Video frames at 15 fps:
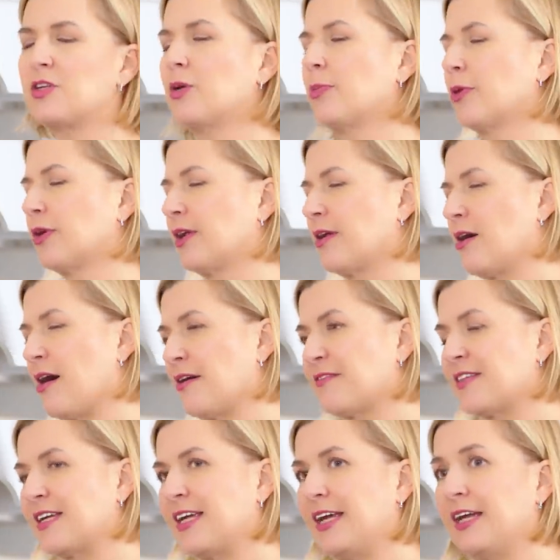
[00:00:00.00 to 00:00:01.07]
So you pull it
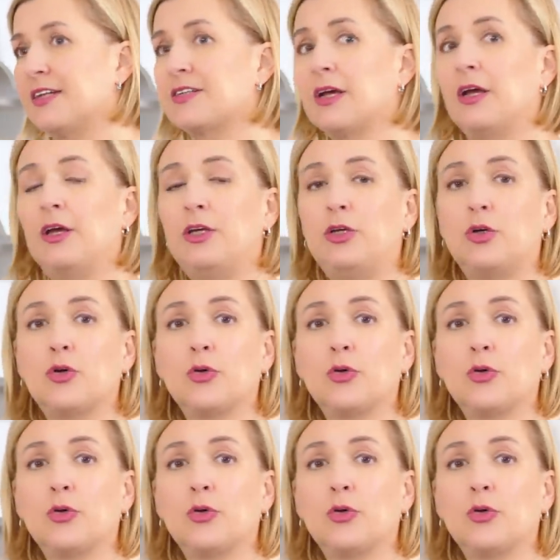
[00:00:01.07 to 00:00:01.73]
off the heat, you